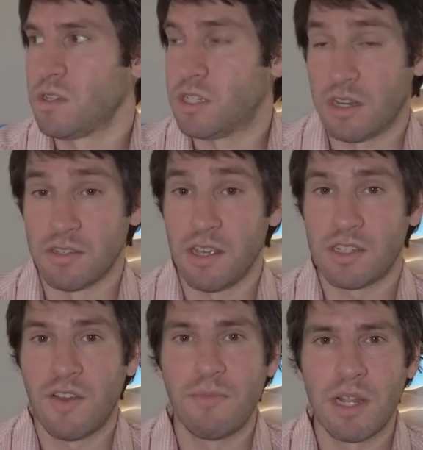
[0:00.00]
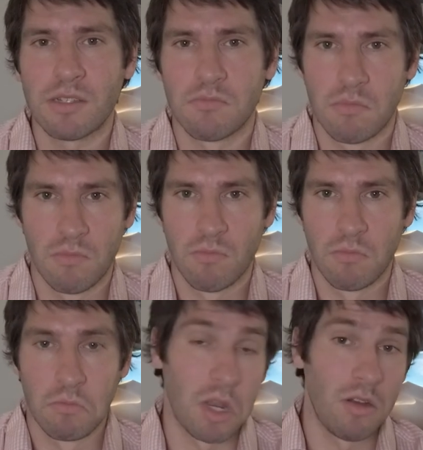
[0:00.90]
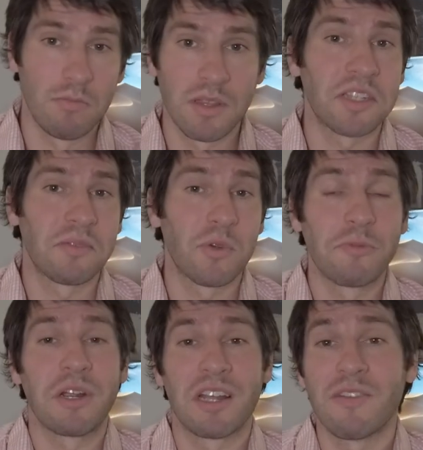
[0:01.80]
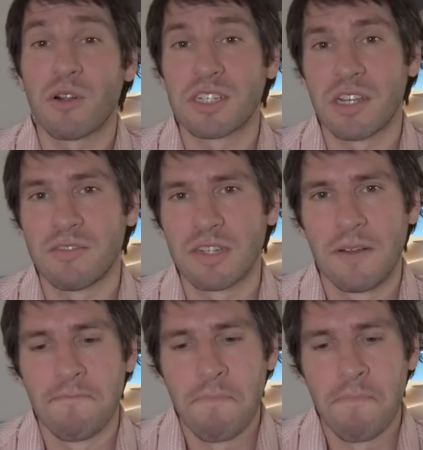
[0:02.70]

It's gonna take seven minutes? No, but that's what we're gonna give ourselves.